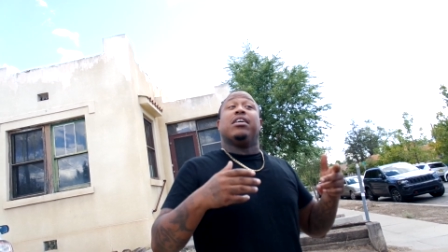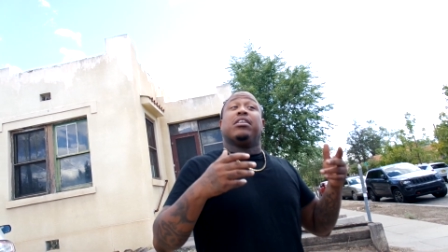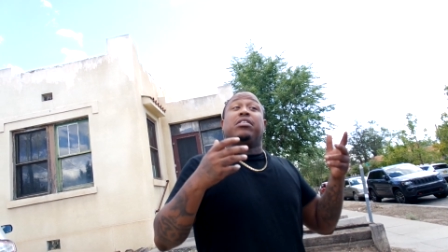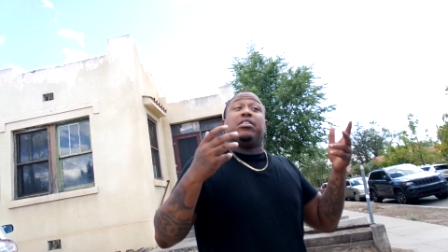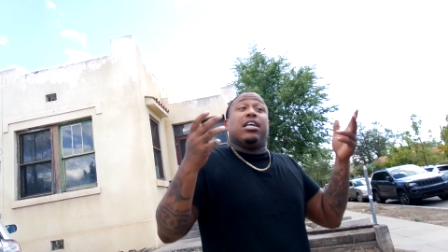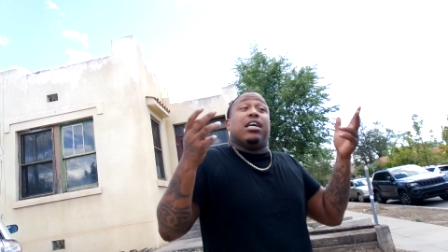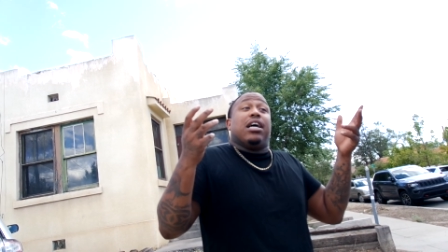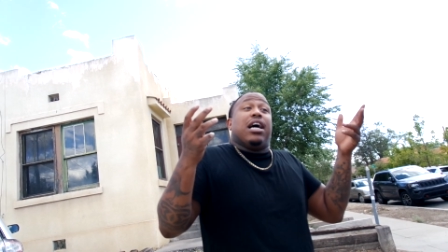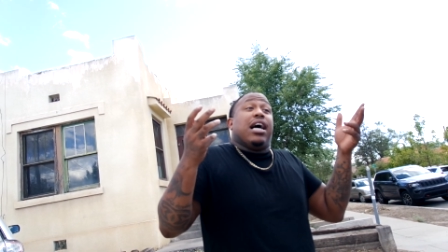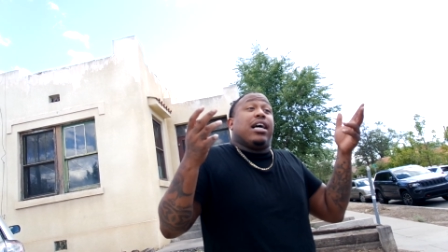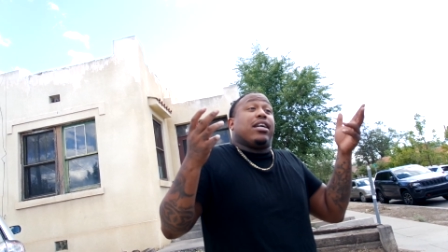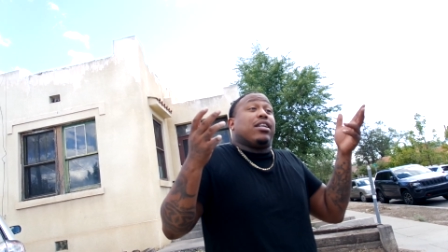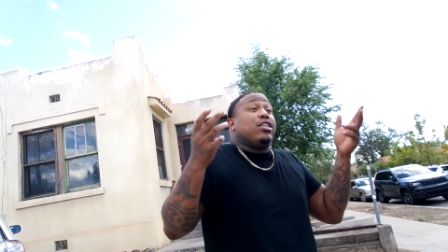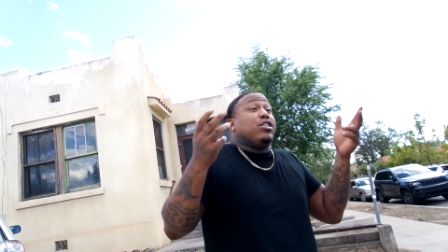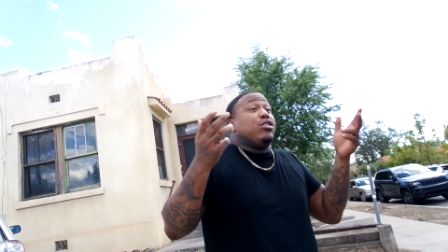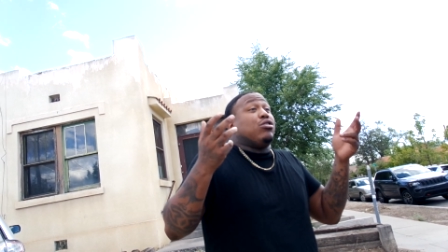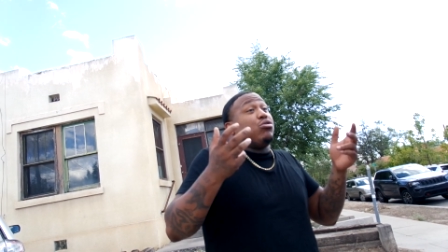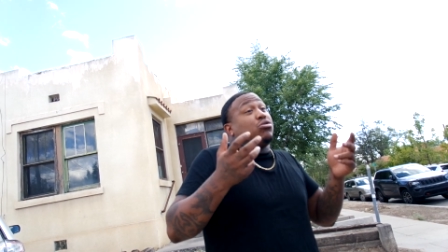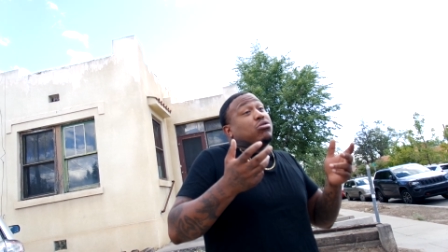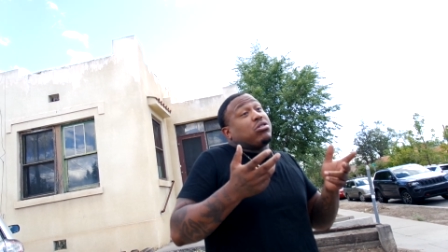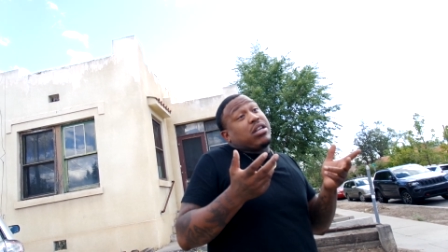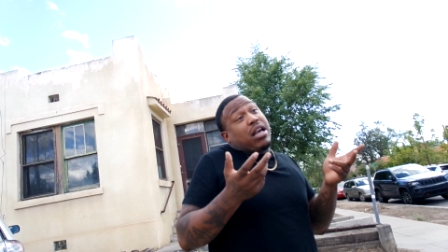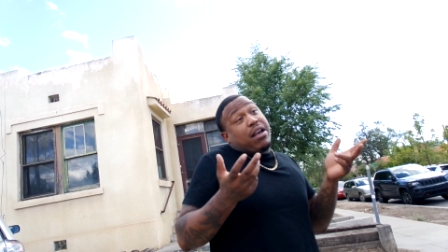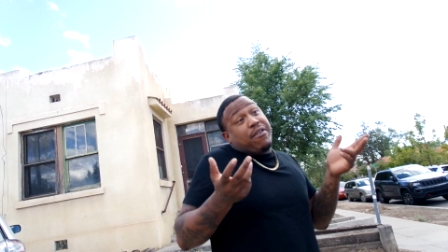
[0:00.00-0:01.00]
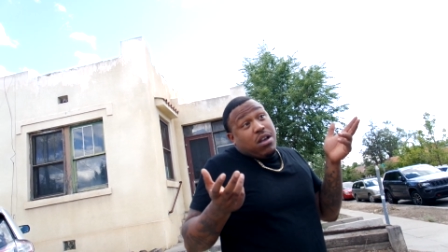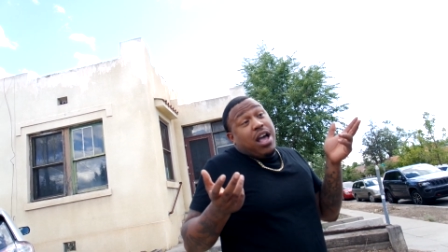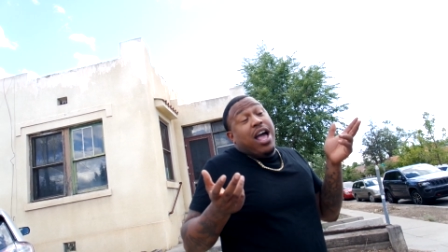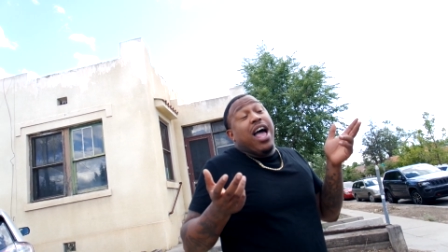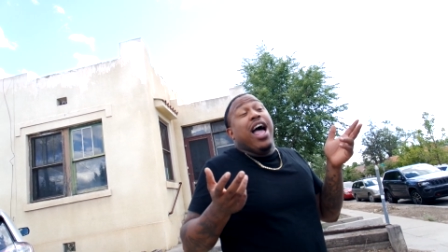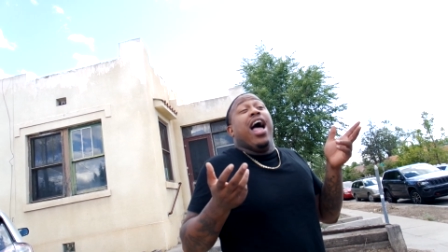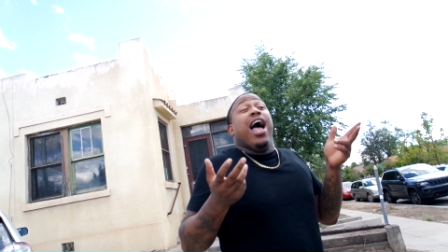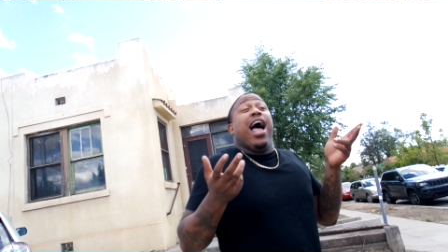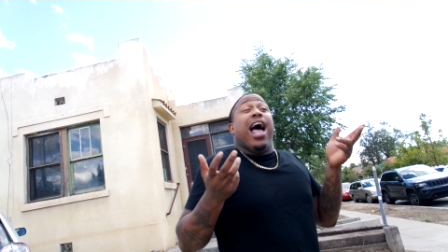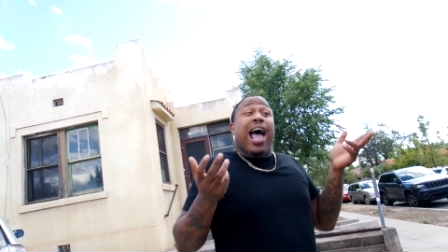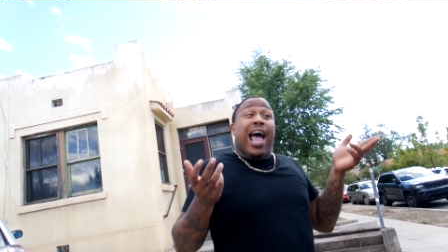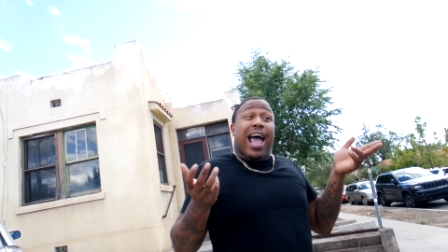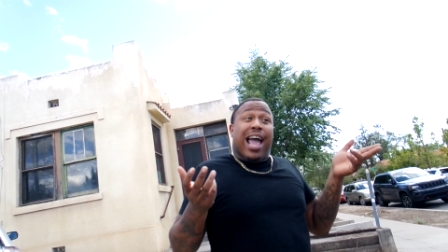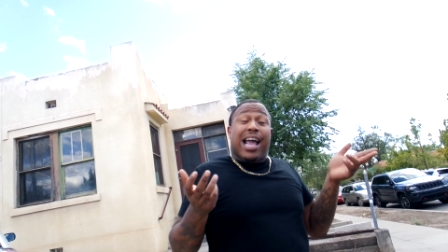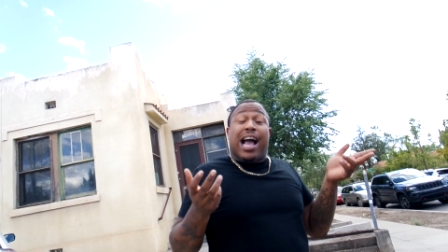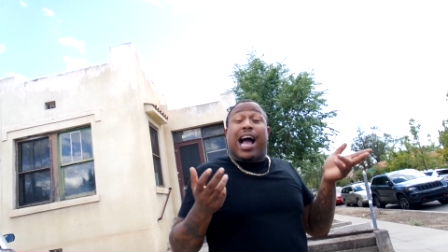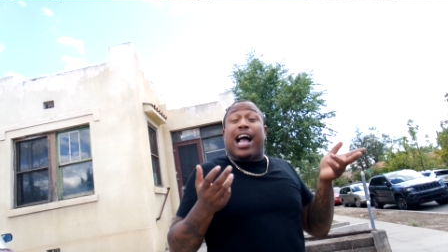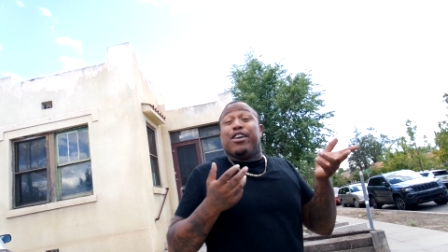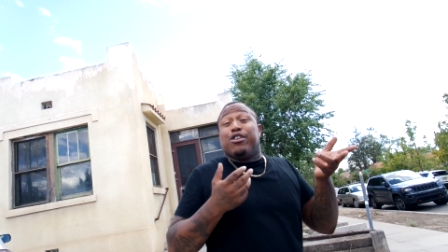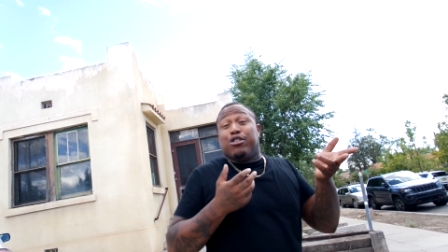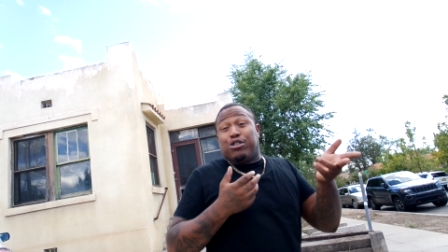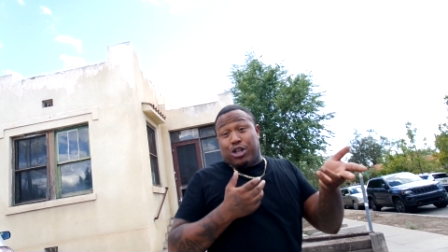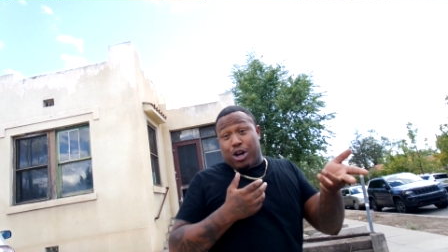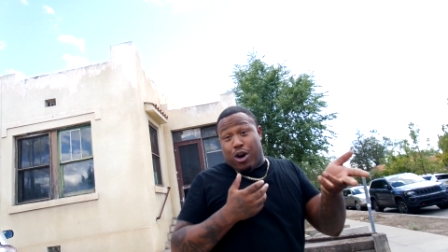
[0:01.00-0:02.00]
The ugly dude say, A lot of hey,
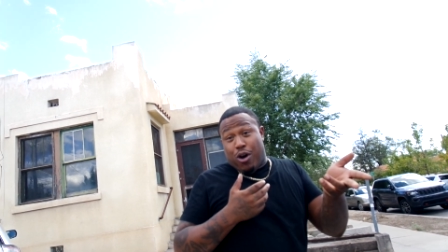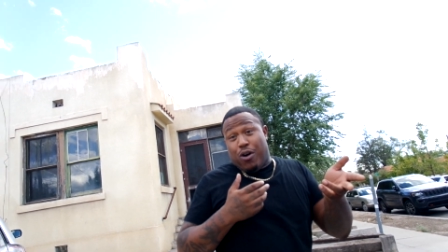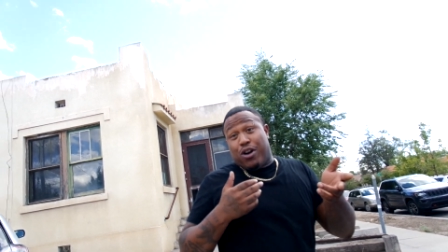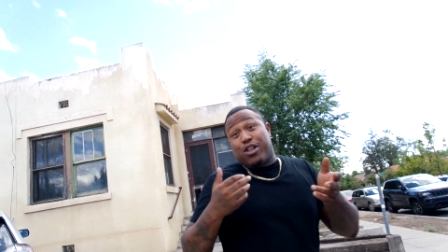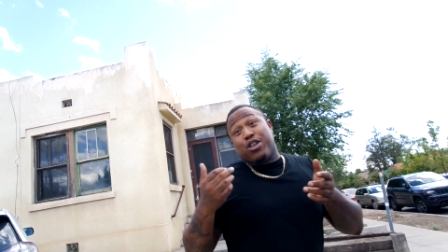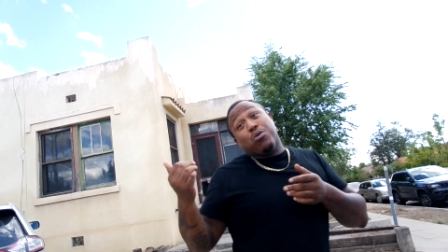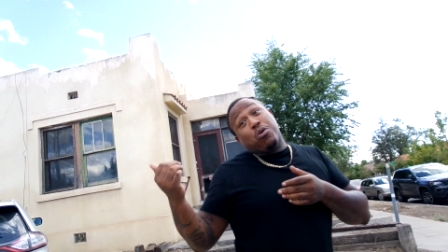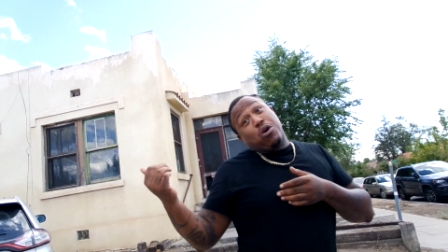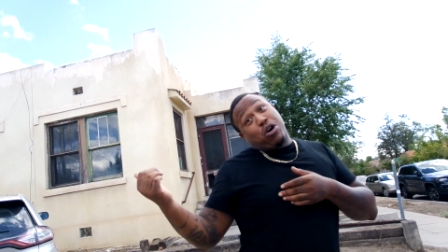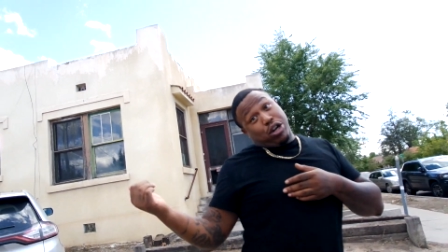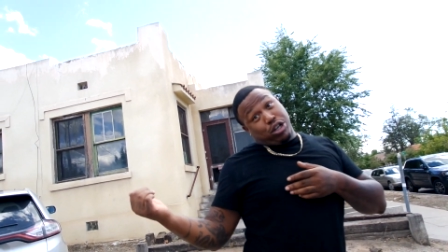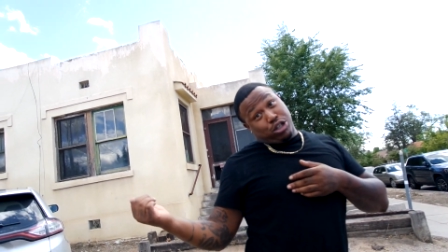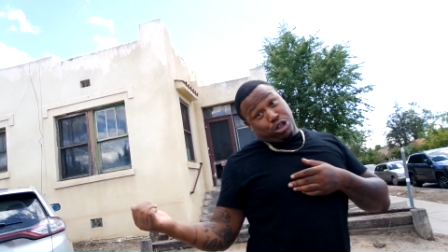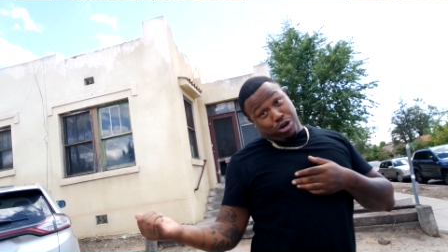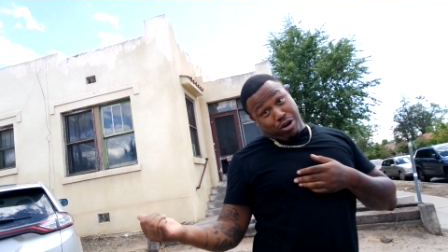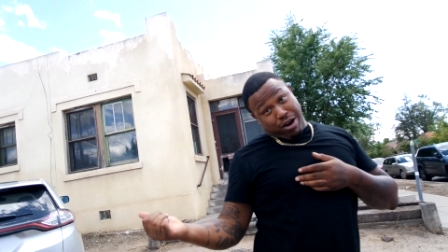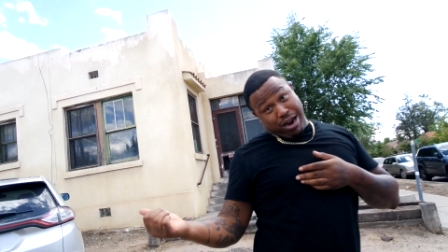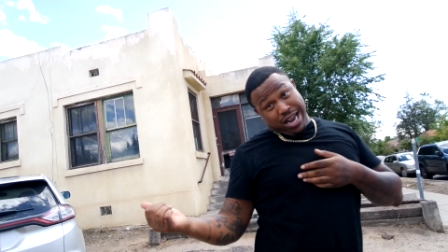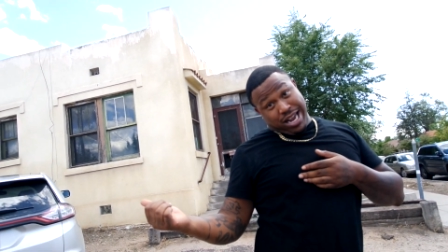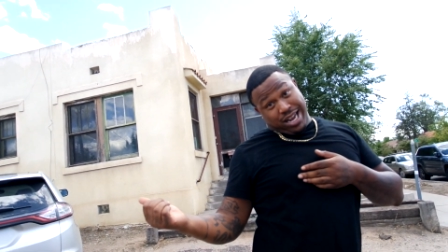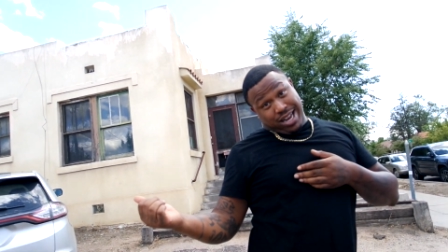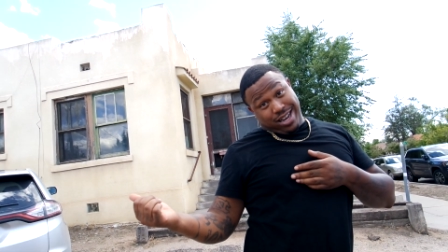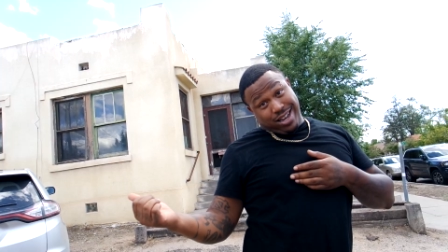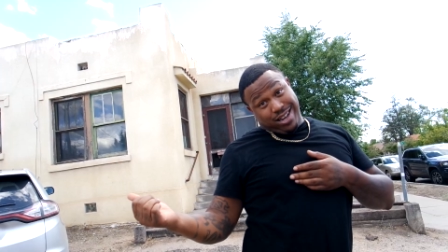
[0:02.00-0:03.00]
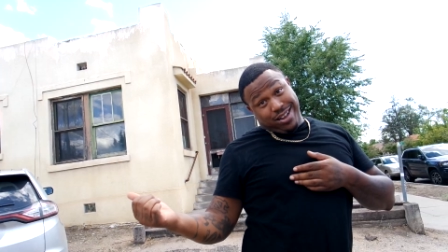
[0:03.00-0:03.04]
how you doing? You want a drink?